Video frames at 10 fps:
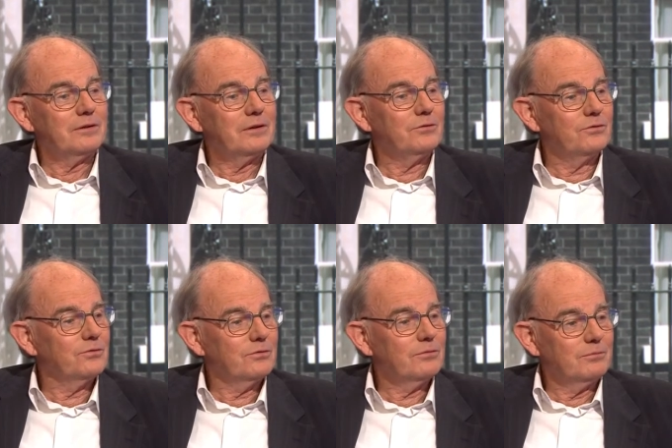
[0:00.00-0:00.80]

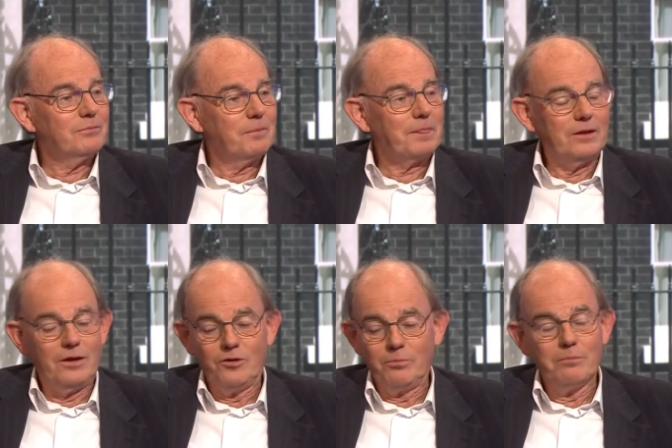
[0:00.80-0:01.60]
is
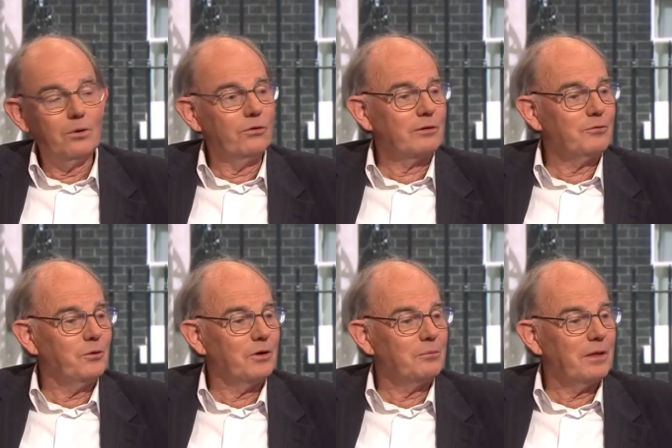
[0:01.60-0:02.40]
a bit boring
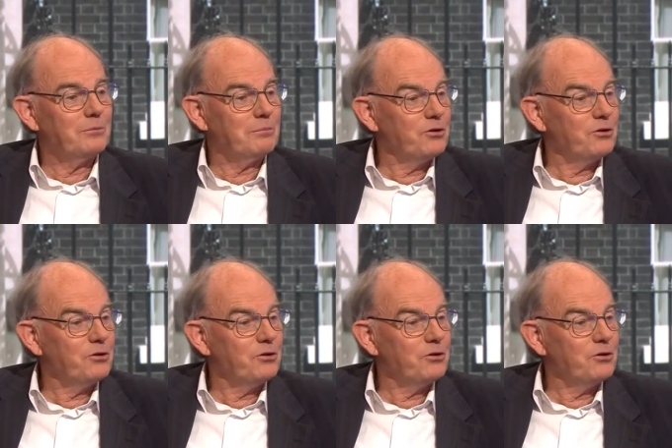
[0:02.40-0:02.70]
for him. Right.